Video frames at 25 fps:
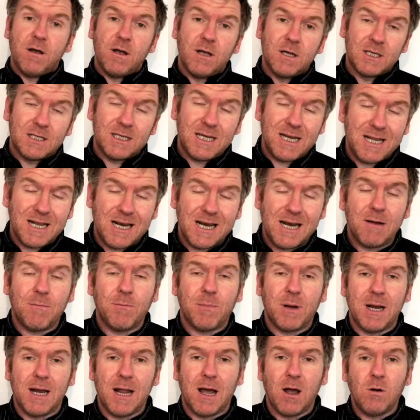See the link
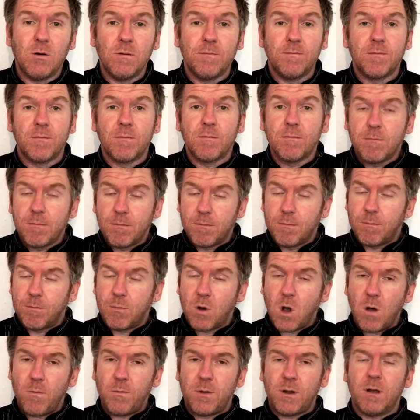below,
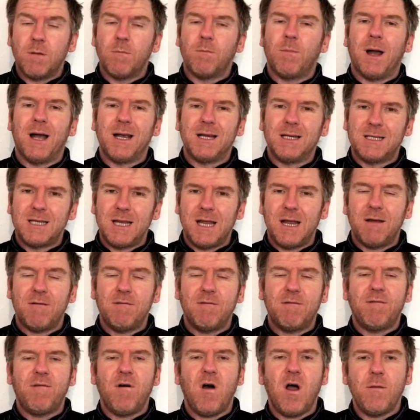copy and paste it,
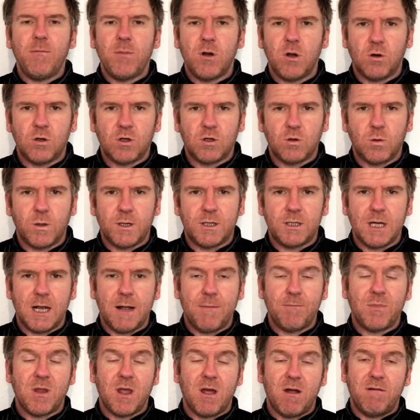and find me on Twitter
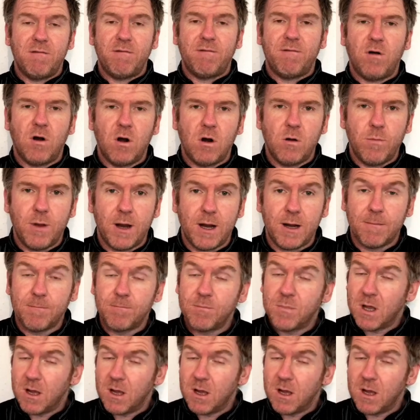and follow me.